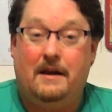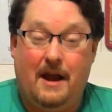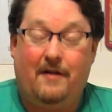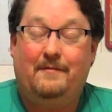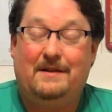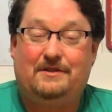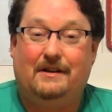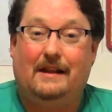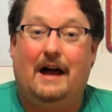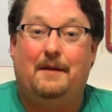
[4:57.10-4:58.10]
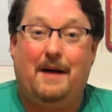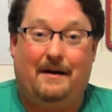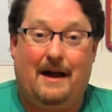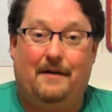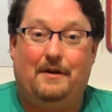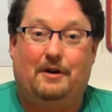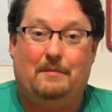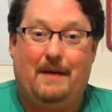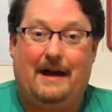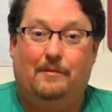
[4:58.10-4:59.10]
Now, I've mentioned a lot about how they're
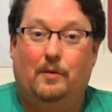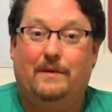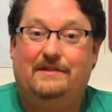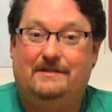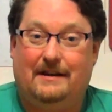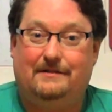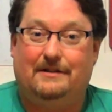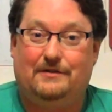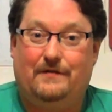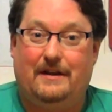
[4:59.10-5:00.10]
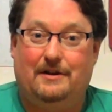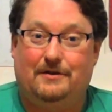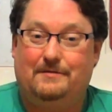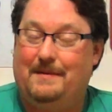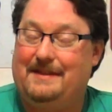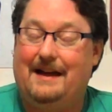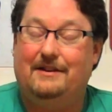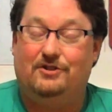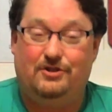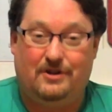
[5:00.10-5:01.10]
compatible with 6-inch figures, but that is
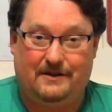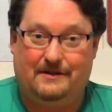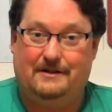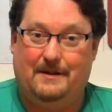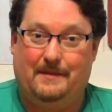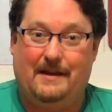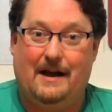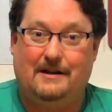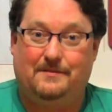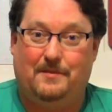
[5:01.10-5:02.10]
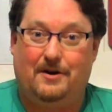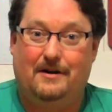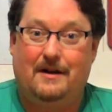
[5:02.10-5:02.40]
just the tip of the iceberg.